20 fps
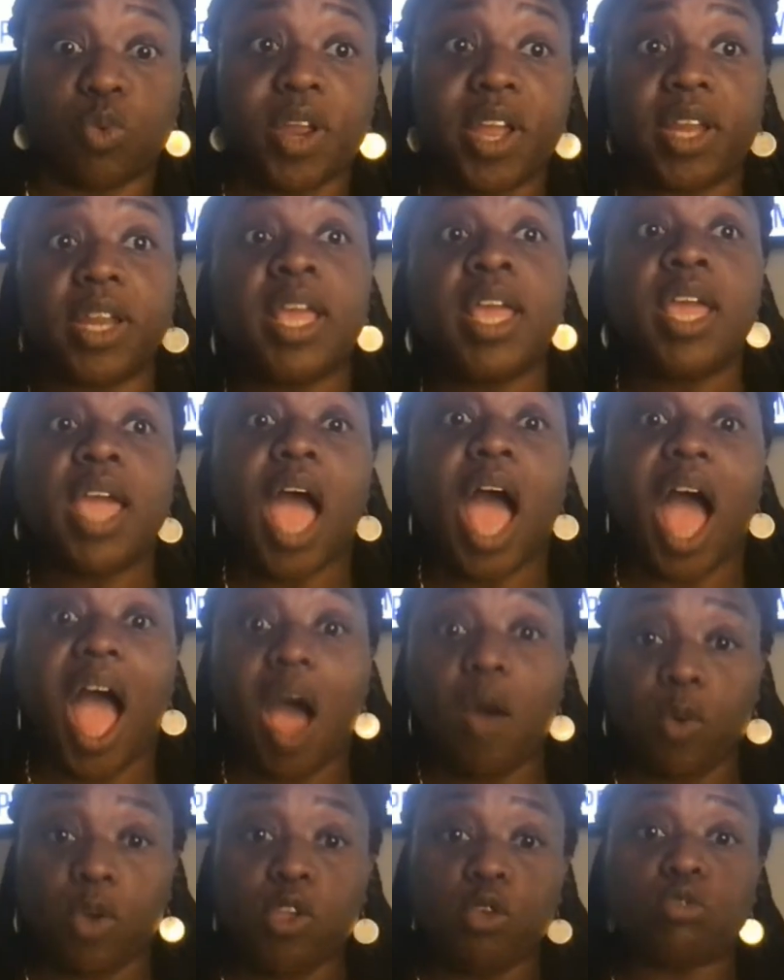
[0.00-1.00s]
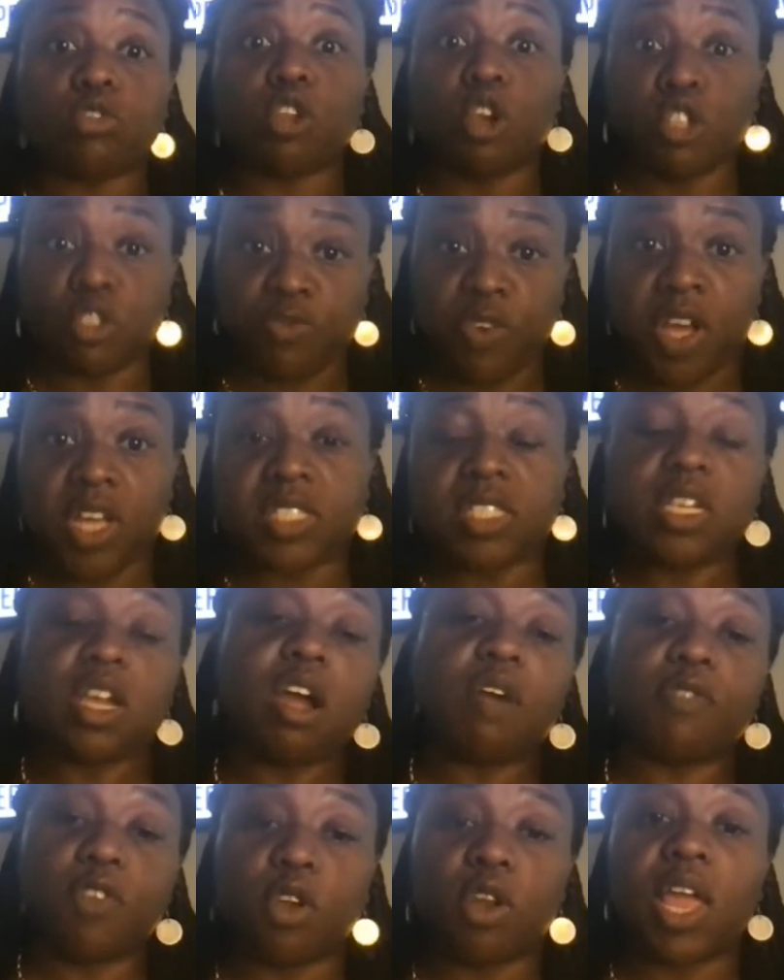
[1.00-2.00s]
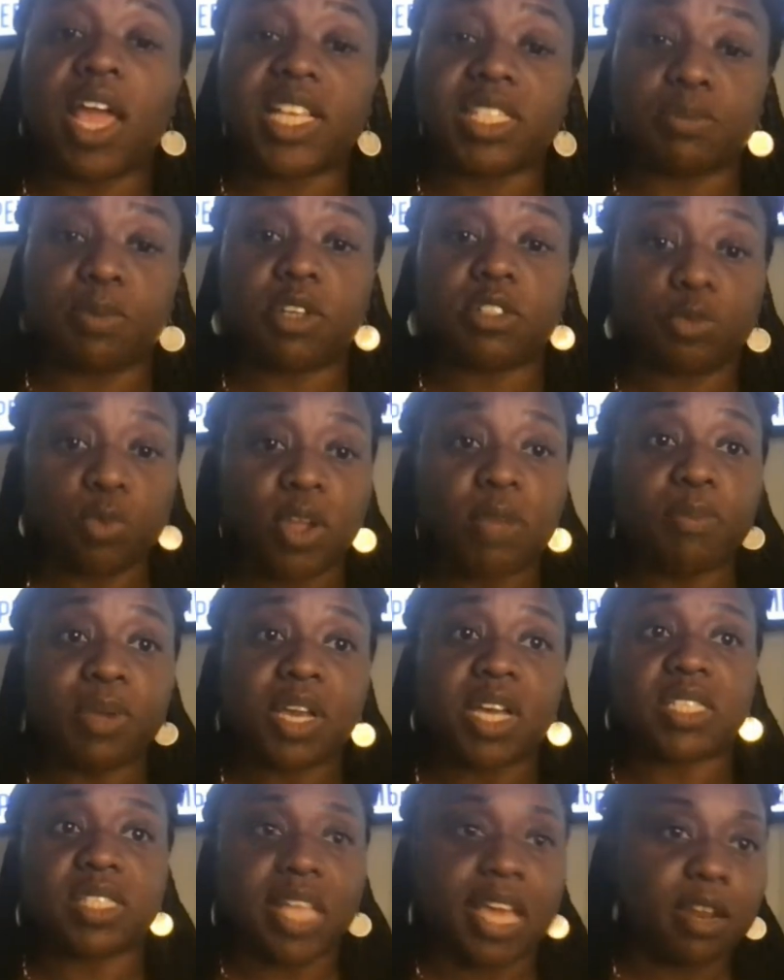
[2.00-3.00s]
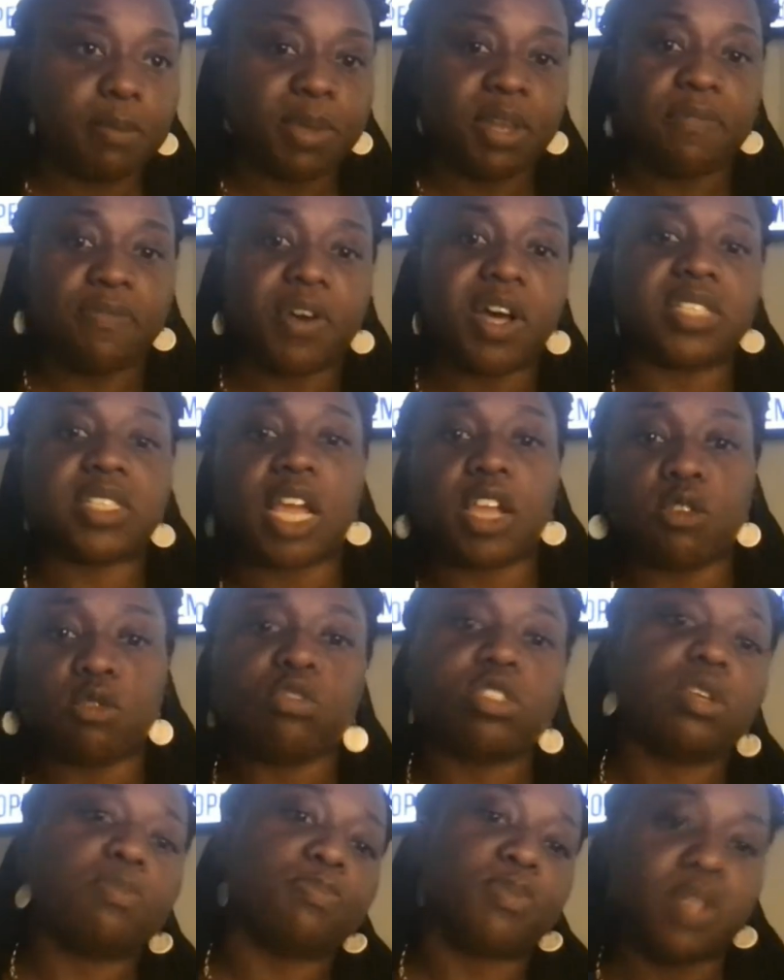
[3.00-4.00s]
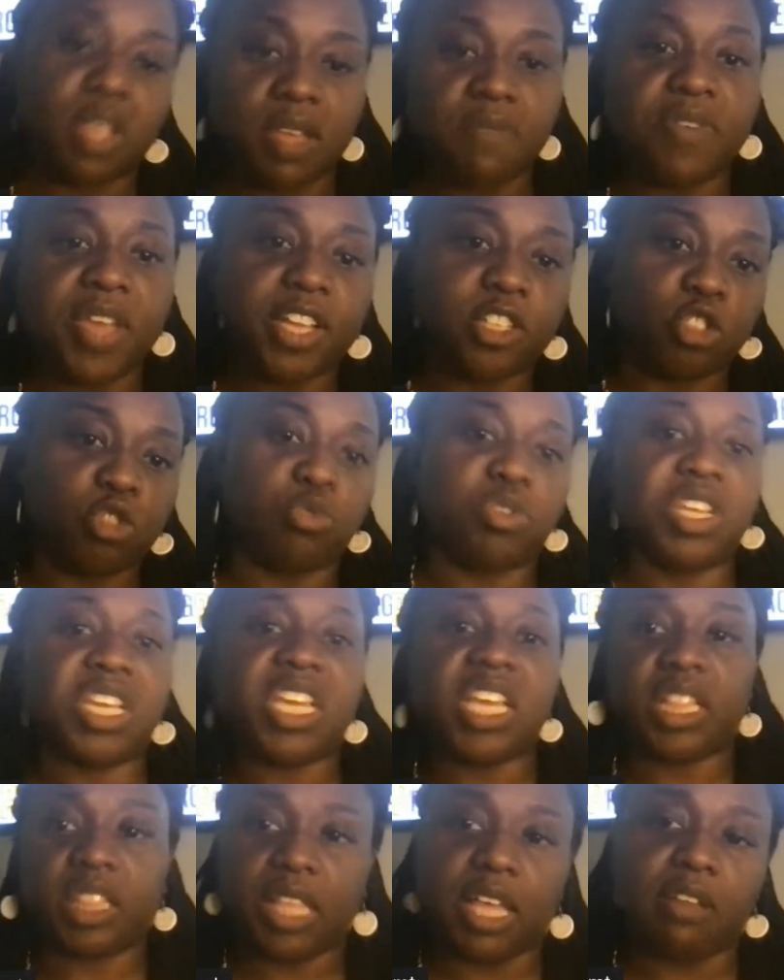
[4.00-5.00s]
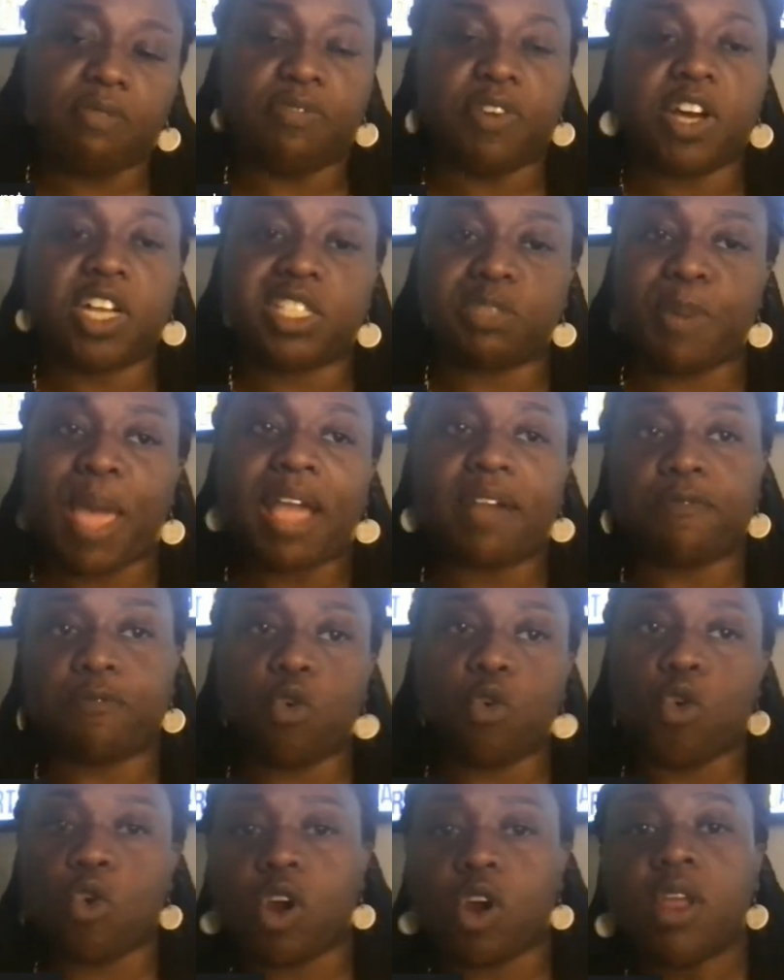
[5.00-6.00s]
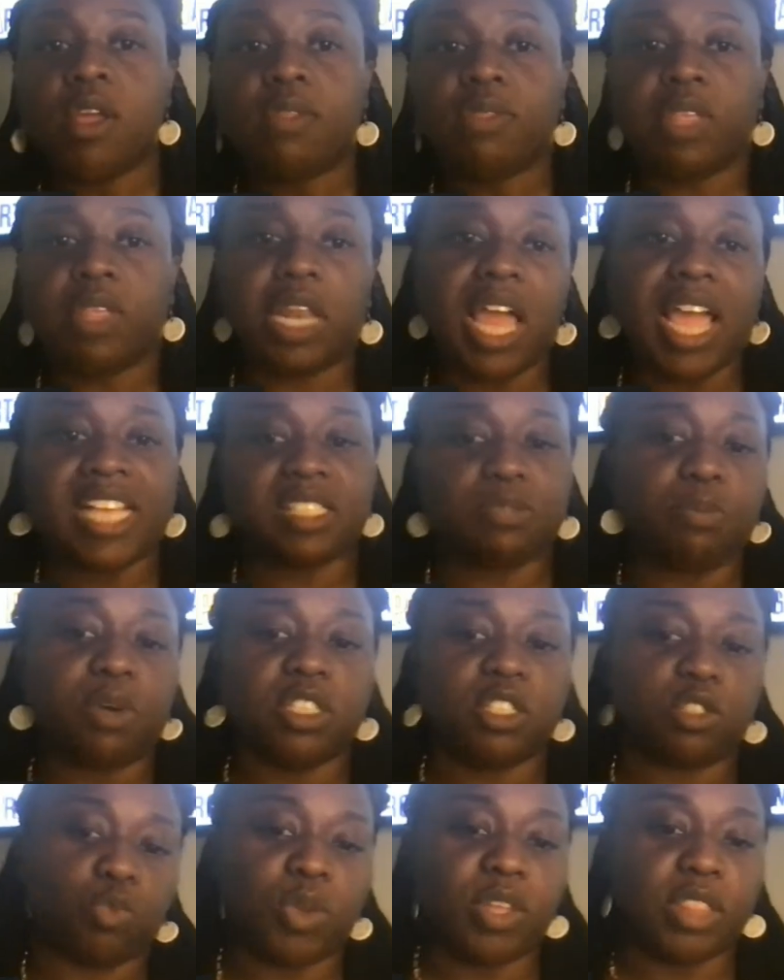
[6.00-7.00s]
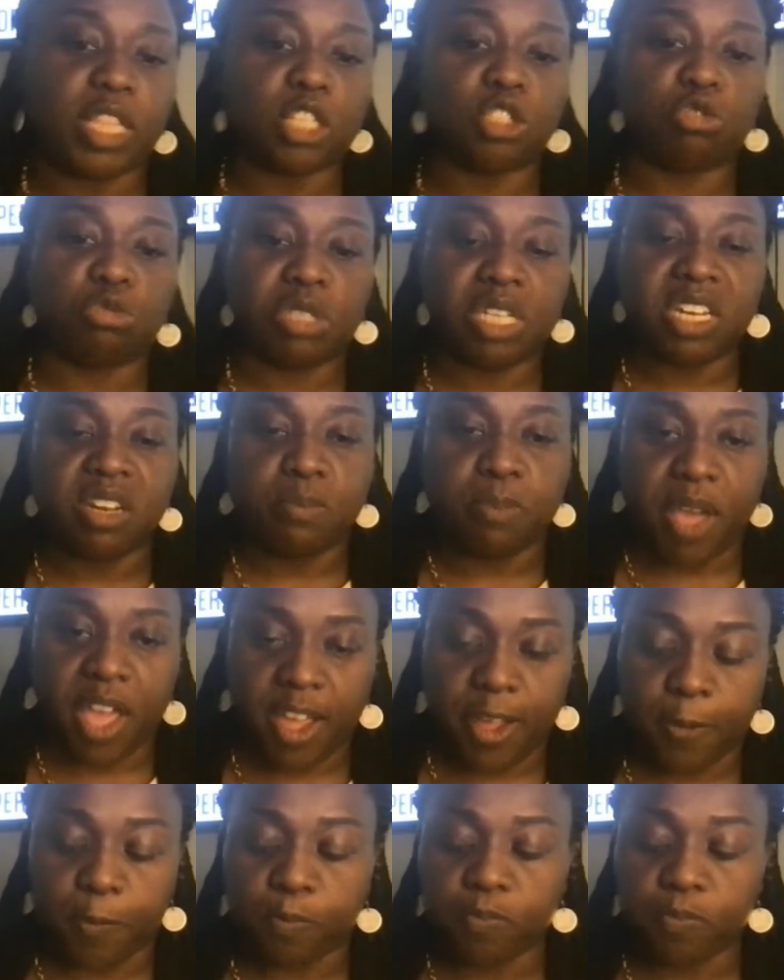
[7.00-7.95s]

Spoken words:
rent, I will use those funds to cover your last month's rent, because that'll be the funds I use to evict you to get that funds back for the last month's rent that you didn't pay.